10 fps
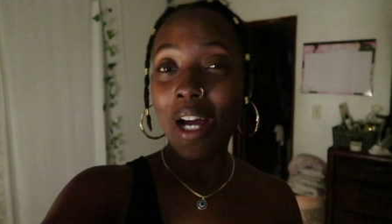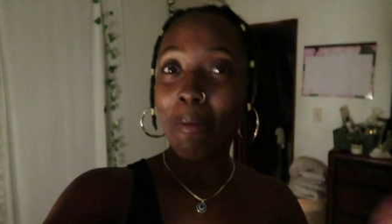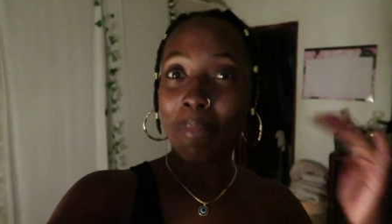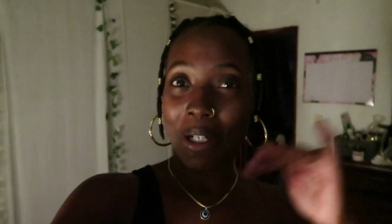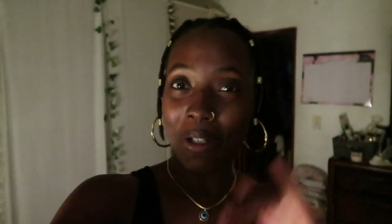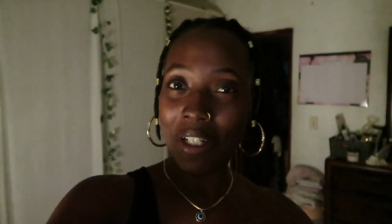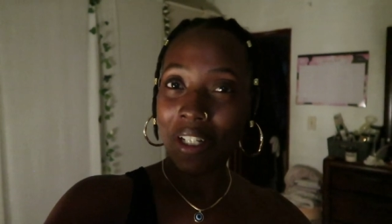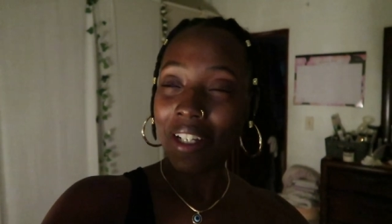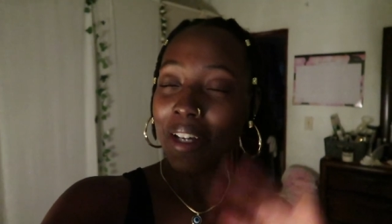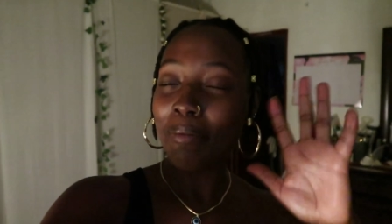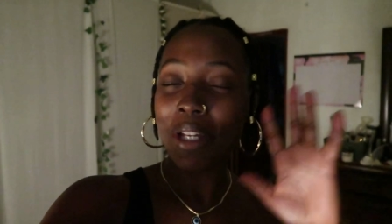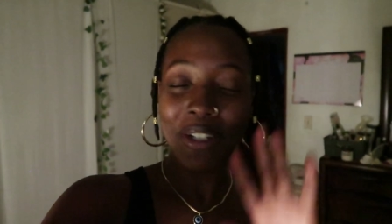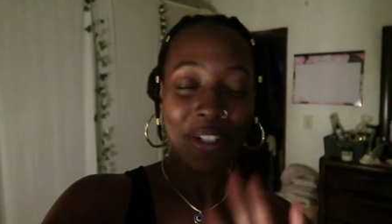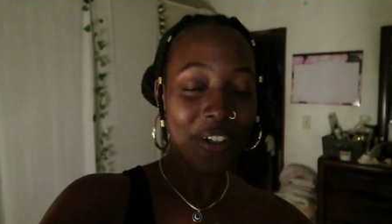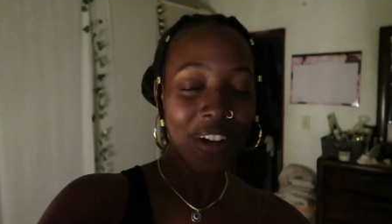I'm not gonna, I'm not
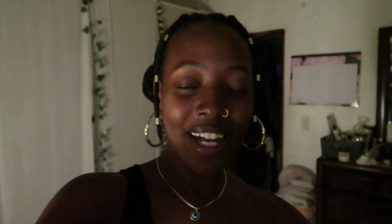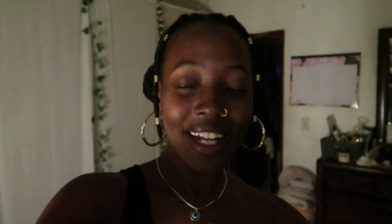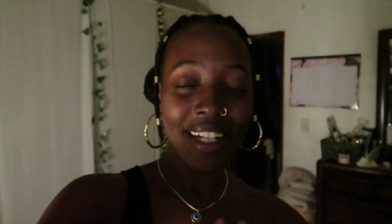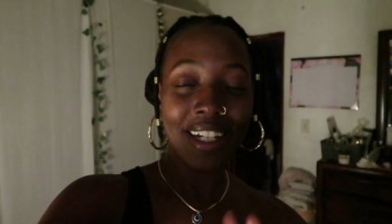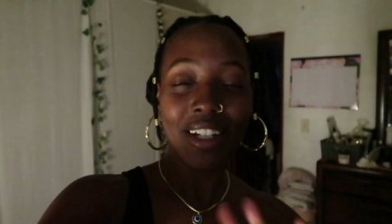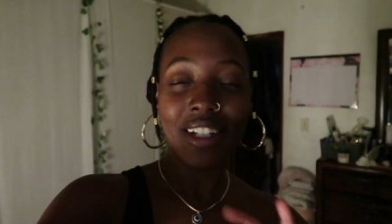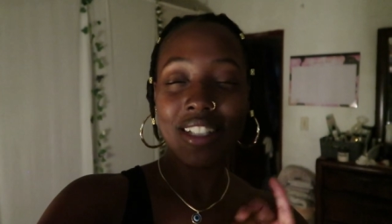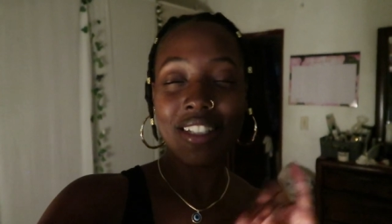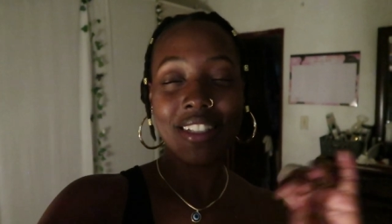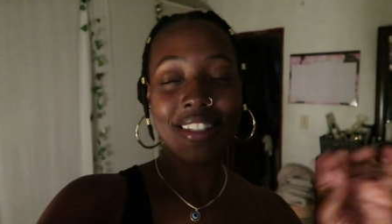gonna cry because